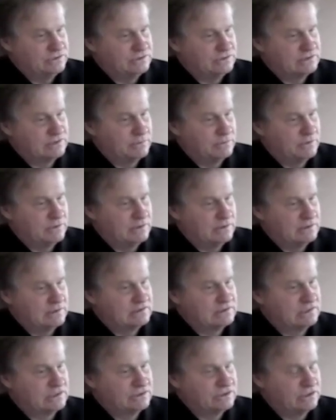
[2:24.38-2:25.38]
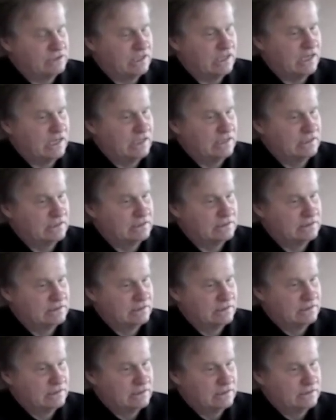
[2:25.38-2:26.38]
something essentially Haida
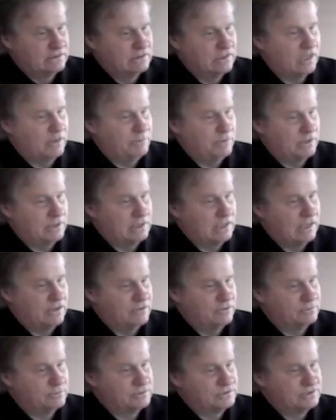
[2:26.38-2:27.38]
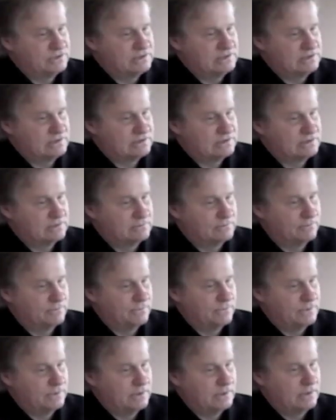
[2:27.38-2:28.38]
not be allowed to persist
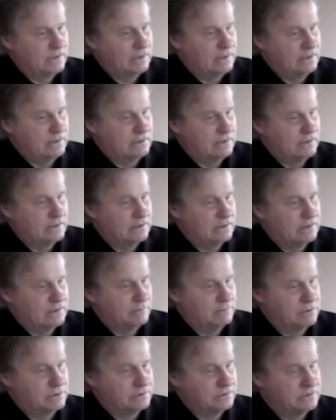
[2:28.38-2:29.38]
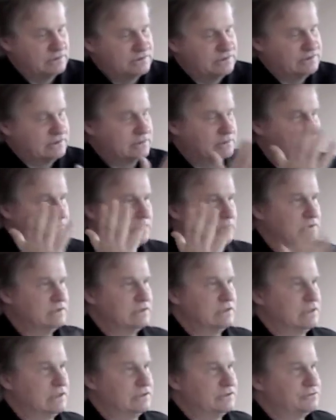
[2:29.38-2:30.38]
in a pluralistic,
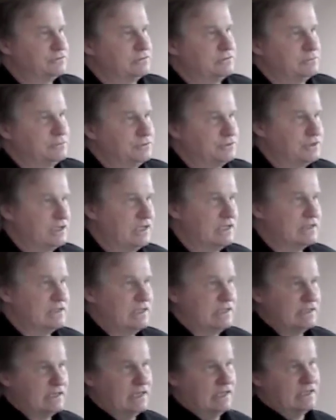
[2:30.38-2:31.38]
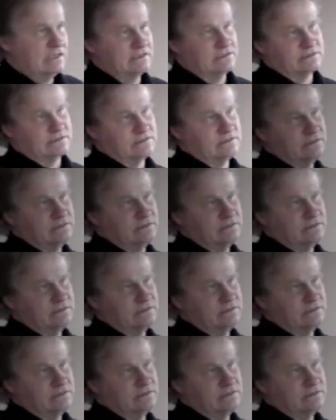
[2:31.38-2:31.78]
multicultural mosaic like Canada?